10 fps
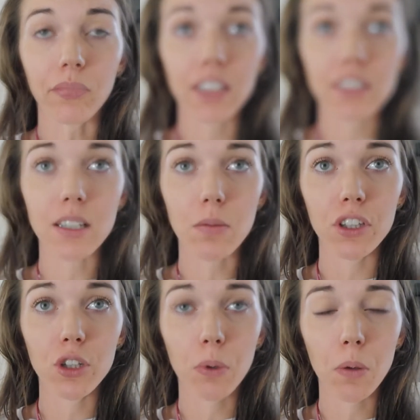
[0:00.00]
And some of
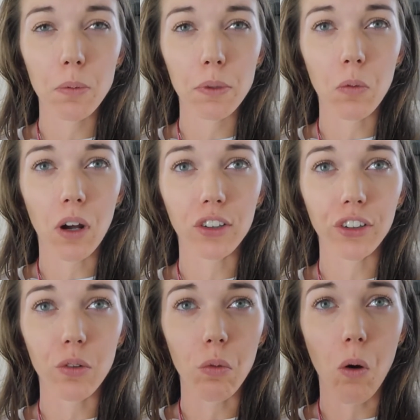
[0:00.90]
you are probably
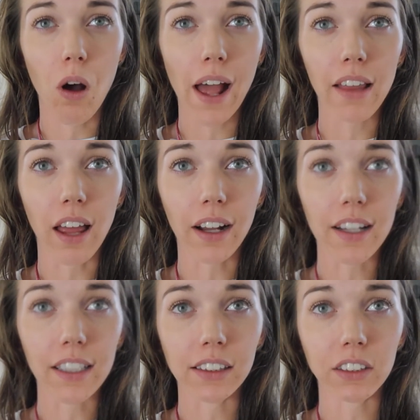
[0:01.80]
wondering why, like, I
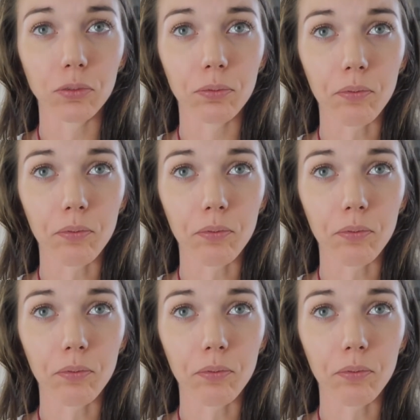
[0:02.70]
didn't